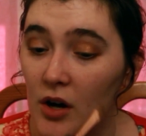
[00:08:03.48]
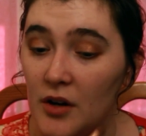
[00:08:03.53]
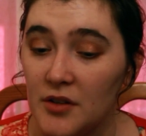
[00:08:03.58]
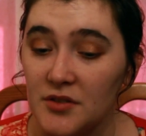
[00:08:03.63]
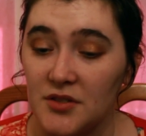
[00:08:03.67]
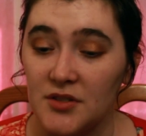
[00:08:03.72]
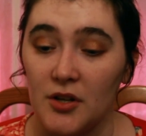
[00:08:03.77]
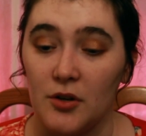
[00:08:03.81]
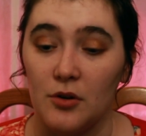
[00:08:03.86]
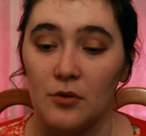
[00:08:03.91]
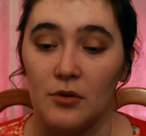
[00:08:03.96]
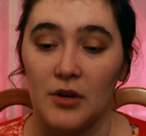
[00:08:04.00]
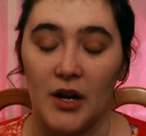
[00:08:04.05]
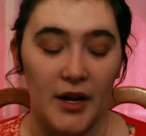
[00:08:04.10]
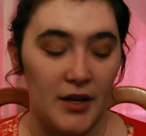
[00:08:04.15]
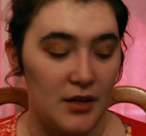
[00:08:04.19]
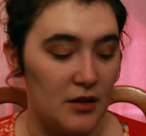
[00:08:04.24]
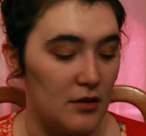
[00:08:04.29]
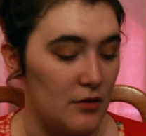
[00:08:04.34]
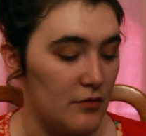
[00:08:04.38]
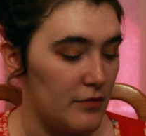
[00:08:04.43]
also
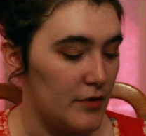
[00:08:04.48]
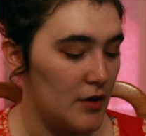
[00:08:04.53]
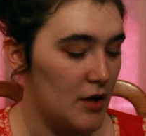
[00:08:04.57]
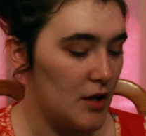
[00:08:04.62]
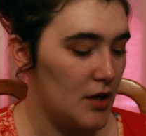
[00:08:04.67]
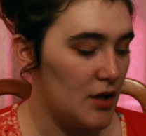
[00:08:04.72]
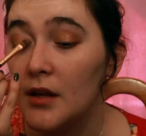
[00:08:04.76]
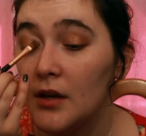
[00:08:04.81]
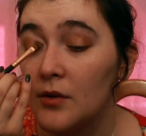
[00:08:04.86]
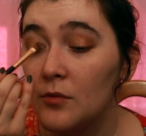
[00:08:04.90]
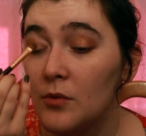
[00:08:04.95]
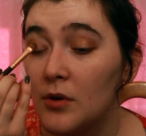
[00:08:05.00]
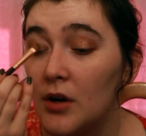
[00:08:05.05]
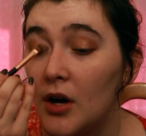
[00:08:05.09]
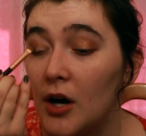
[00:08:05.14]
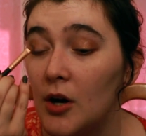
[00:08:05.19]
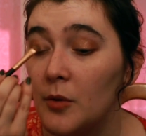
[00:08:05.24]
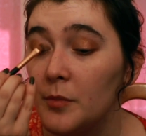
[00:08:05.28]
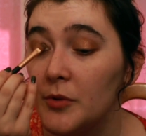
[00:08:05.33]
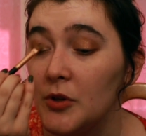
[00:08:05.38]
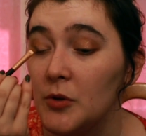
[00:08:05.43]
it will
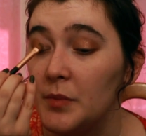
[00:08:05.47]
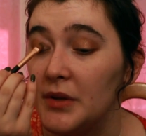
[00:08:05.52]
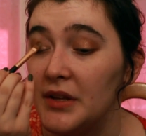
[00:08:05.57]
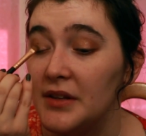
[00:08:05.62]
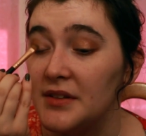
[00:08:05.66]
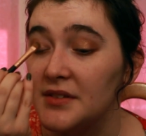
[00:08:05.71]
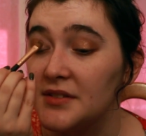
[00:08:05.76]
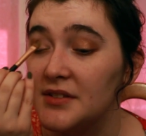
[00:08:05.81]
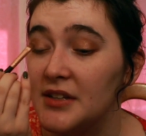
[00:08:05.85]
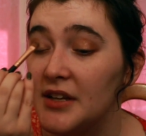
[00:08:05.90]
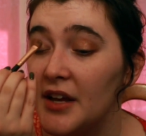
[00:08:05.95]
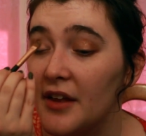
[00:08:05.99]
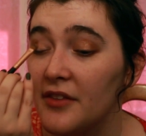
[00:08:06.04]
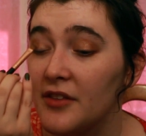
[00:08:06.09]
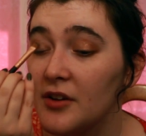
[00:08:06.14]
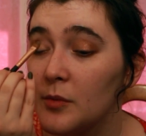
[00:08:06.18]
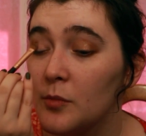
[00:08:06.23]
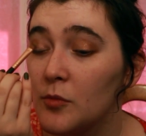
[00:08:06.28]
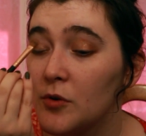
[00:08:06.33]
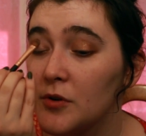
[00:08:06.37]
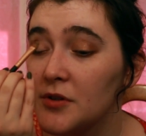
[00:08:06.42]
help you piece
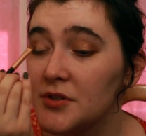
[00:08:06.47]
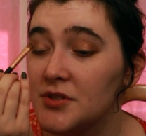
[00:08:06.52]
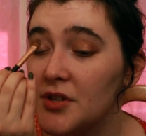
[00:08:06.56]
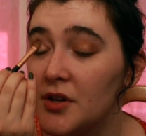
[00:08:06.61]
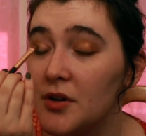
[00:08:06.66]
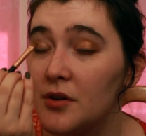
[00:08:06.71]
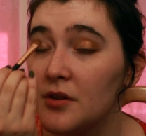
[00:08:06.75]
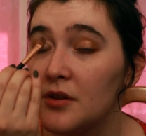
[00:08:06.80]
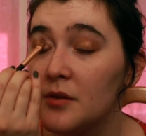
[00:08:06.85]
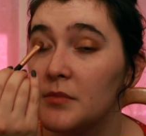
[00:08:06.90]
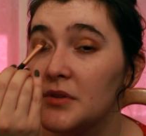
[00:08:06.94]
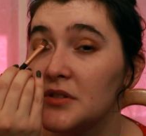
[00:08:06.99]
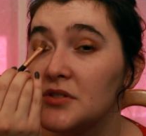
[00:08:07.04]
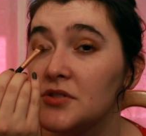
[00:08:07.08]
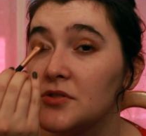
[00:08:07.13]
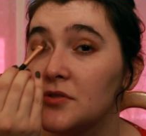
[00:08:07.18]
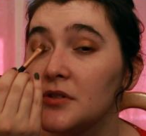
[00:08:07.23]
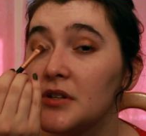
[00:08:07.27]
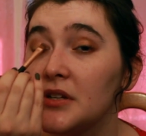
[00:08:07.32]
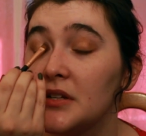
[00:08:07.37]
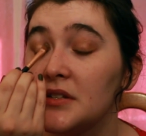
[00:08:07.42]
together more so the
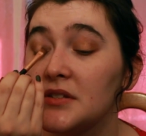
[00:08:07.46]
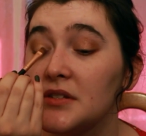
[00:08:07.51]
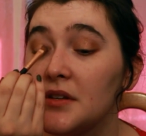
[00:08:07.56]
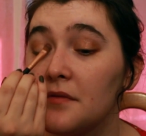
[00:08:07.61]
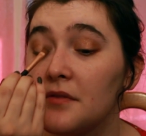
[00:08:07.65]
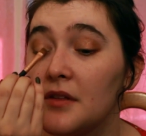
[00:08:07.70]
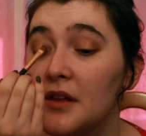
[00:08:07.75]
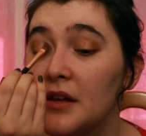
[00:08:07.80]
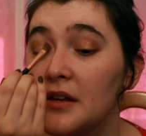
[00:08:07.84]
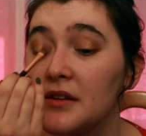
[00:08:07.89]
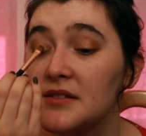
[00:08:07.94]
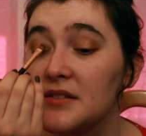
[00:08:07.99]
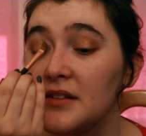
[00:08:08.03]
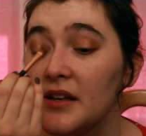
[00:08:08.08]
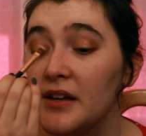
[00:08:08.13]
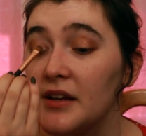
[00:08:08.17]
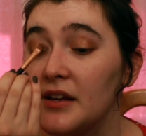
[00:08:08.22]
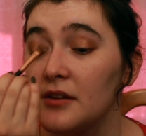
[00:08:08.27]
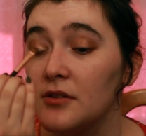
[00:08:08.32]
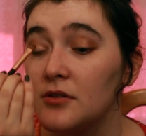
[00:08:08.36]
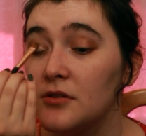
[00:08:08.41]
mysteries of things.
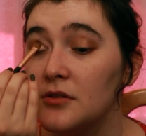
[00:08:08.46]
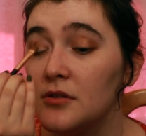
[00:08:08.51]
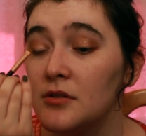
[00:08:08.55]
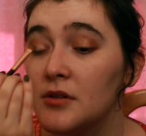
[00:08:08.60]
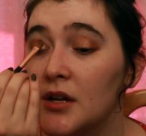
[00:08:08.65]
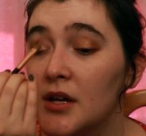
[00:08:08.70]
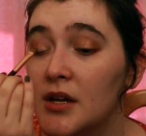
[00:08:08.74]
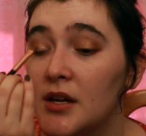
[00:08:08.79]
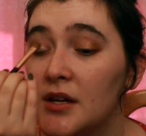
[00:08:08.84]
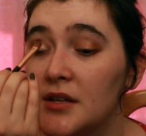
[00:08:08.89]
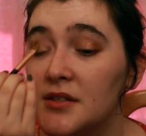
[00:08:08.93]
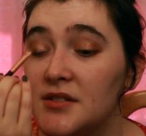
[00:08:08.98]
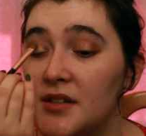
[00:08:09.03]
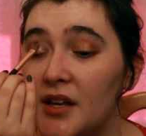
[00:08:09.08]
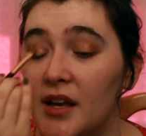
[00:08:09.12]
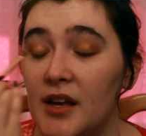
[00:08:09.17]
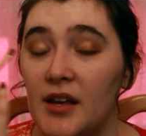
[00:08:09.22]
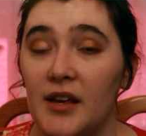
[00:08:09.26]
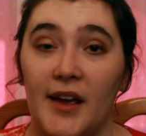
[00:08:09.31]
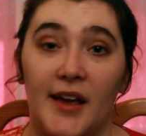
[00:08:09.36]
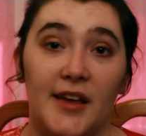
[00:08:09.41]
Like it'll
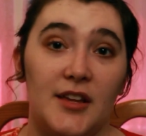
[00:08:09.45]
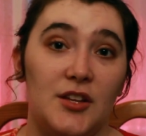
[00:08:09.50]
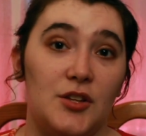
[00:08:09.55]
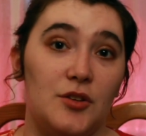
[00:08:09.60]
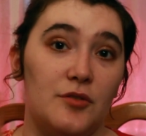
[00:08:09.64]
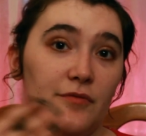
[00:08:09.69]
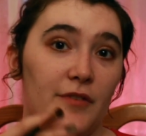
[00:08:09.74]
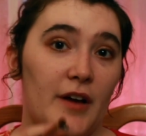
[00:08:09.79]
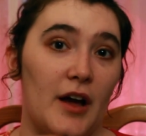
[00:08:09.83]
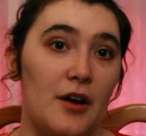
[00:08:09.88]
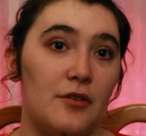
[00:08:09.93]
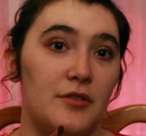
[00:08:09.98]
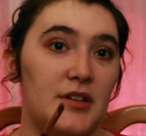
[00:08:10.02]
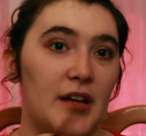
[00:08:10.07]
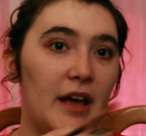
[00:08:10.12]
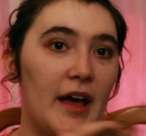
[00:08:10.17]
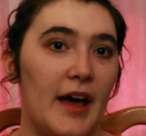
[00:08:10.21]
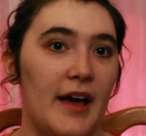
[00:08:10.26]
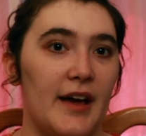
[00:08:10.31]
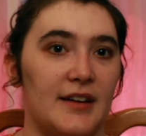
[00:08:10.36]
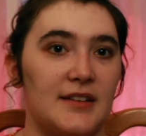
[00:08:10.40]
say, hey, you found
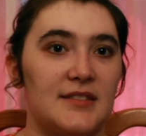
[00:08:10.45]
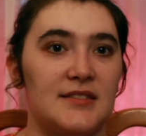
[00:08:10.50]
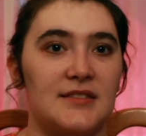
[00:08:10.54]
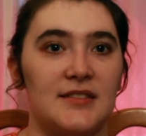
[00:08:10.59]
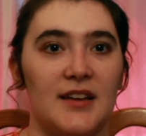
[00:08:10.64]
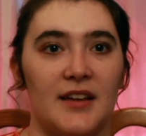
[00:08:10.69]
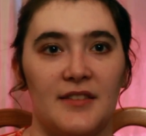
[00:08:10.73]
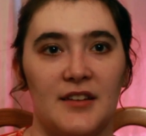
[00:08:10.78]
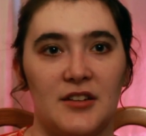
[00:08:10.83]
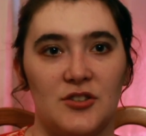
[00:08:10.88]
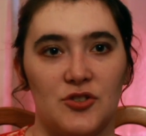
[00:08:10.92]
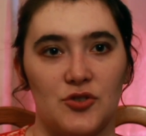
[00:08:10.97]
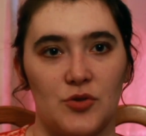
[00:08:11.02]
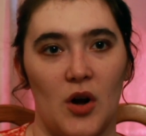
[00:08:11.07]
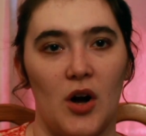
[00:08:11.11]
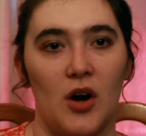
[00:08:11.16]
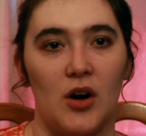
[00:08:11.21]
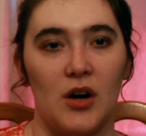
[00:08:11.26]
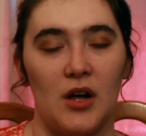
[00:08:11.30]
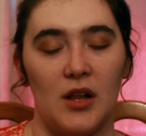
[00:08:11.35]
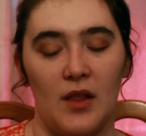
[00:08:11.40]
X, and then
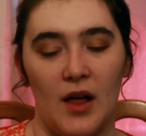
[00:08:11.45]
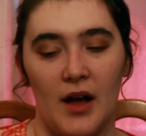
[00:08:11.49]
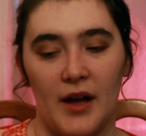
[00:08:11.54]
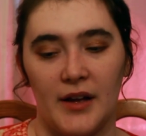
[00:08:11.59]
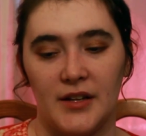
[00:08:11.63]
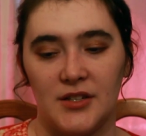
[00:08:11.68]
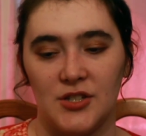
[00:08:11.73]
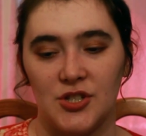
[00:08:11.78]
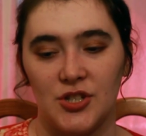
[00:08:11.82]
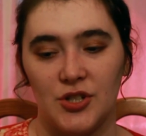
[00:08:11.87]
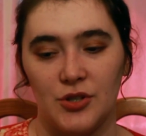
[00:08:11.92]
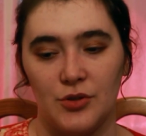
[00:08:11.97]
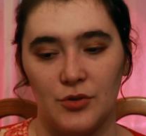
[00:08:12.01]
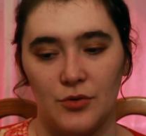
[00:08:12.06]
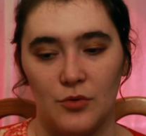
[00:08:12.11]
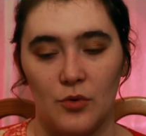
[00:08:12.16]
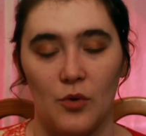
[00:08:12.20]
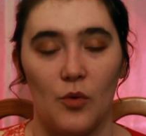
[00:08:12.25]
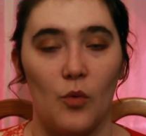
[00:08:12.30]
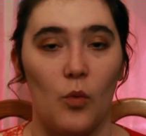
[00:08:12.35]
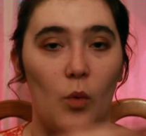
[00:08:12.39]
draw a line
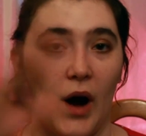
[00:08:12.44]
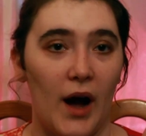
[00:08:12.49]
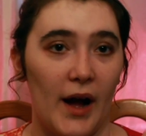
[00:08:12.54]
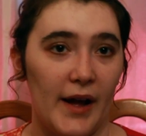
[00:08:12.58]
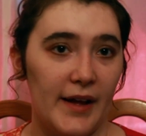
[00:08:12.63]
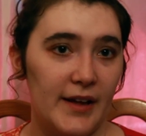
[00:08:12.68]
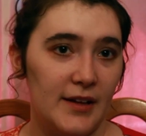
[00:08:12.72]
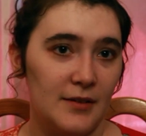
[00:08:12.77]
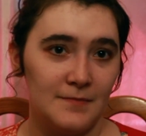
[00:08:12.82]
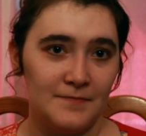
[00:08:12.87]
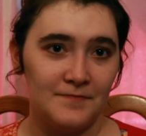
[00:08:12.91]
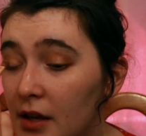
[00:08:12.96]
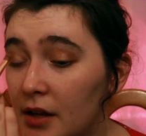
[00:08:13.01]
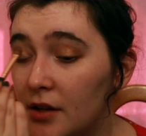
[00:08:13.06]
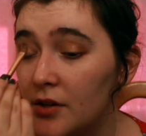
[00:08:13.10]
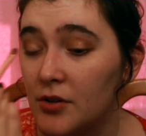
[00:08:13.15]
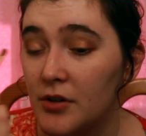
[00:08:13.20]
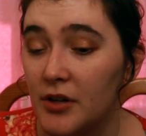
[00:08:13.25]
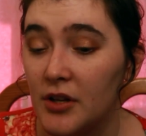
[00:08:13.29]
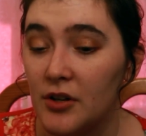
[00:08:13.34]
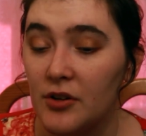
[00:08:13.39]
to Y.
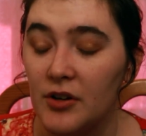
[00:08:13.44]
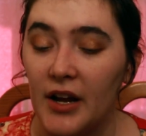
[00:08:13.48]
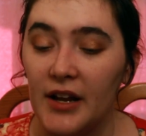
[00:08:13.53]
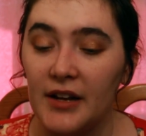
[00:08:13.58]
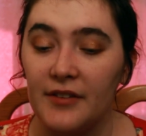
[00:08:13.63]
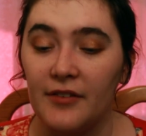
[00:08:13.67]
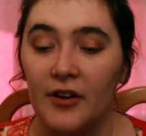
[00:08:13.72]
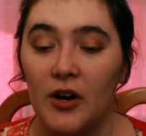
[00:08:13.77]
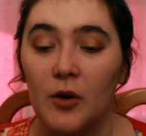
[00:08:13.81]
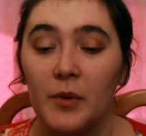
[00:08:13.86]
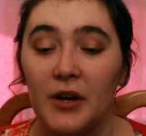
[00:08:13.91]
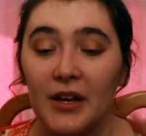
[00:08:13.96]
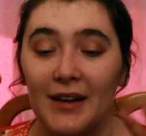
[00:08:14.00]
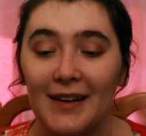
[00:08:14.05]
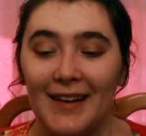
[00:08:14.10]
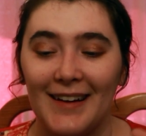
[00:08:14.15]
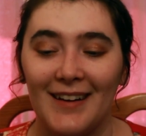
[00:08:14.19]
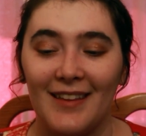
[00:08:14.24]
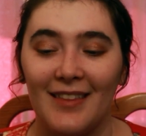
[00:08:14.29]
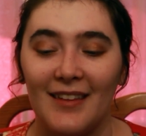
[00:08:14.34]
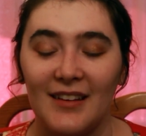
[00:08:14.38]
It'll kind of help
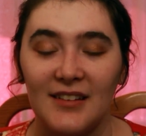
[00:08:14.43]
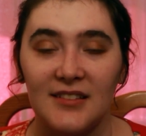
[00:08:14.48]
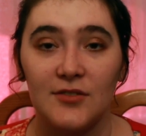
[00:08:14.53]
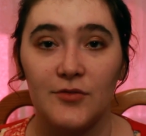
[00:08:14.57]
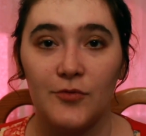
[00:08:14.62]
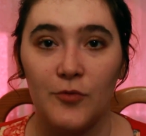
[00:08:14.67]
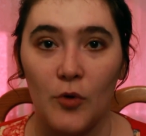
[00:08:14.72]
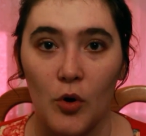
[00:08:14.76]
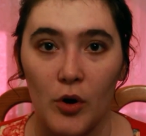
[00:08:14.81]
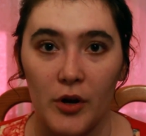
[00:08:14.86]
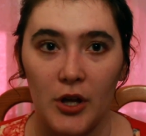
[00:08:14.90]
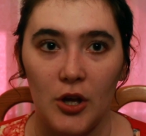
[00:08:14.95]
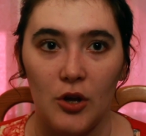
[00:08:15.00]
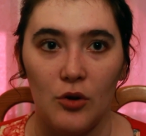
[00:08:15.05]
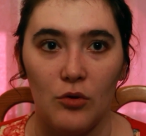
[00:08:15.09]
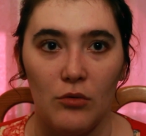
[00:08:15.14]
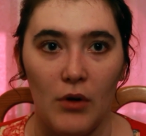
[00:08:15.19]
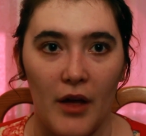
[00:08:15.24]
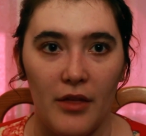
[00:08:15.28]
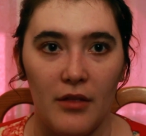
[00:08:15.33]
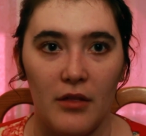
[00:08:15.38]
connect things for
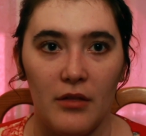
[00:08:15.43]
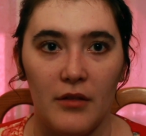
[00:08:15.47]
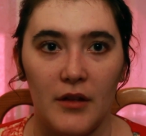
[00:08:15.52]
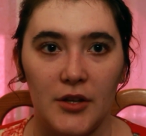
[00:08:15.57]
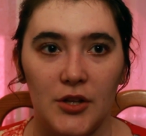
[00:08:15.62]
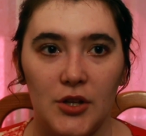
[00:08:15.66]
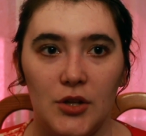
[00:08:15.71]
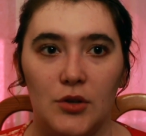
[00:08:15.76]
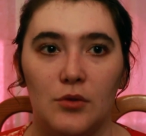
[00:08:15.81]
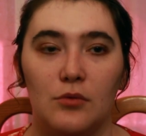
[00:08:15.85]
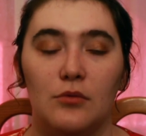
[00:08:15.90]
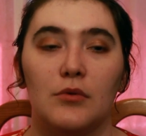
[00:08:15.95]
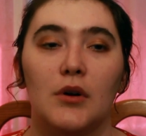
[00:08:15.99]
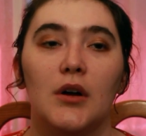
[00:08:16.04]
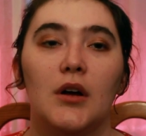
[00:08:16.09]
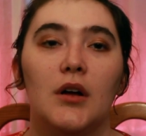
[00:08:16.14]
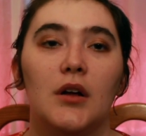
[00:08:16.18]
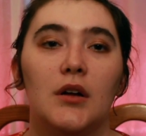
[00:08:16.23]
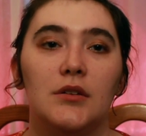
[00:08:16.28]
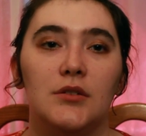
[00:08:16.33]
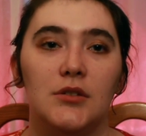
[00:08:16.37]
you rather than you
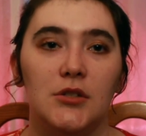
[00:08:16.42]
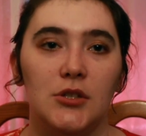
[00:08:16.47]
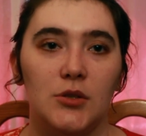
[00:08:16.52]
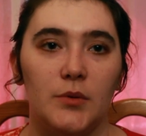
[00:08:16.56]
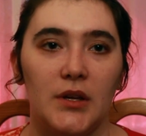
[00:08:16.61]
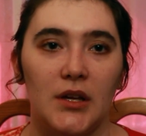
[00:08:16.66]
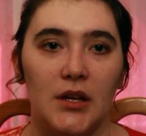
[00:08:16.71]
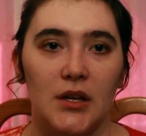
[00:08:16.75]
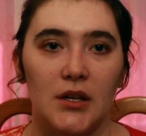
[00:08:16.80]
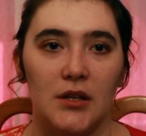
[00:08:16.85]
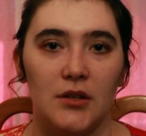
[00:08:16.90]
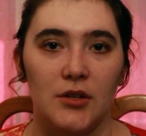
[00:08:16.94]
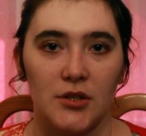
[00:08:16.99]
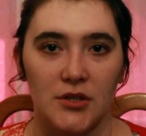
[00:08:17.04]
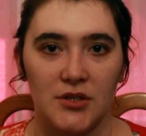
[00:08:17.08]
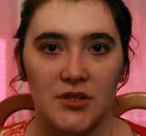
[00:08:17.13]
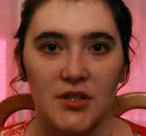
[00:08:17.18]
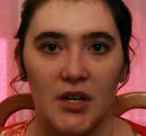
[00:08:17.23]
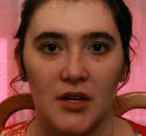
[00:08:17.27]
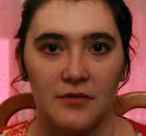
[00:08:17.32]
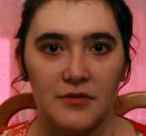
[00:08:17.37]
doing it
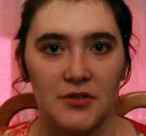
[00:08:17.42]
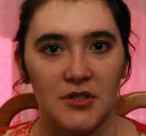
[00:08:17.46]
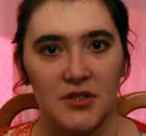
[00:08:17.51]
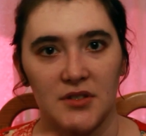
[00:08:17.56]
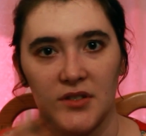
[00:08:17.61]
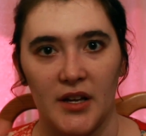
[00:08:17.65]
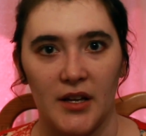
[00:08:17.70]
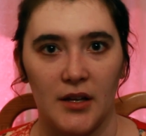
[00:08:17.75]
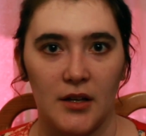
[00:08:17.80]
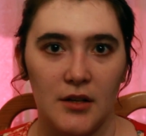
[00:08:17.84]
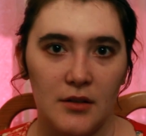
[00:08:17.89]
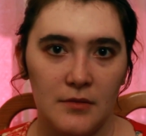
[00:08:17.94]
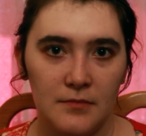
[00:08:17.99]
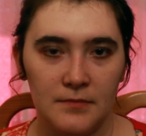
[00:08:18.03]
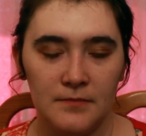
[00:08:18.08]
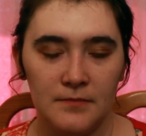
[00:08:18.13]
yourself, just like